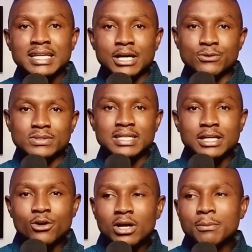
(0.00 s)
that you say,
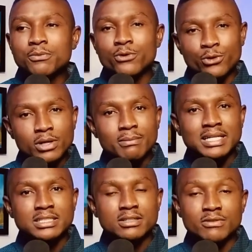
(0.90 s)
God, I'm throwing
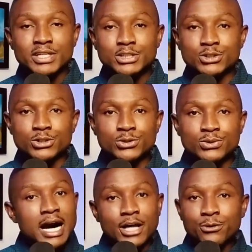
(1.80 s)
myself over to you.
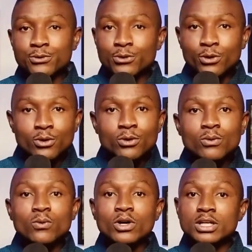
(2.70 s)
I don't know
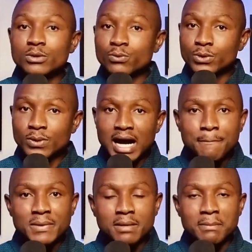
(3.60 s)
what will
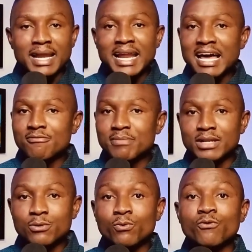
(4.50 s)
happen in my life, but
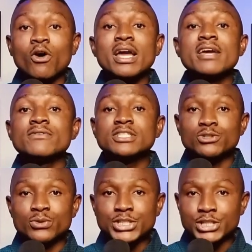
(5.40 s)
for every
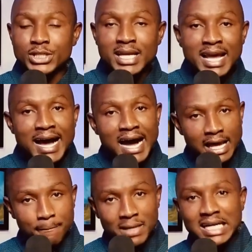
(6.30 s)
situation, I
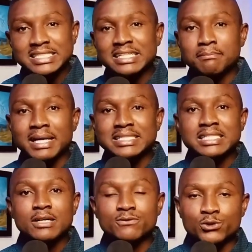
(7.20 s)
am casting
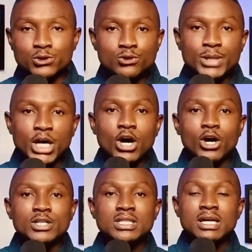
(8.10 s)
myself to you
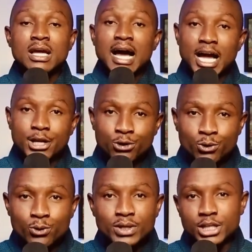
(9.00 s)
because I
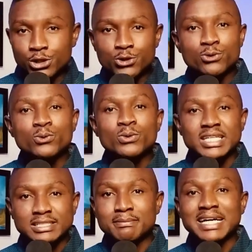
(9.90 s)
know in you
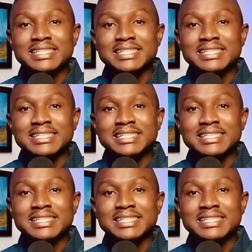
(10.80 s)
is my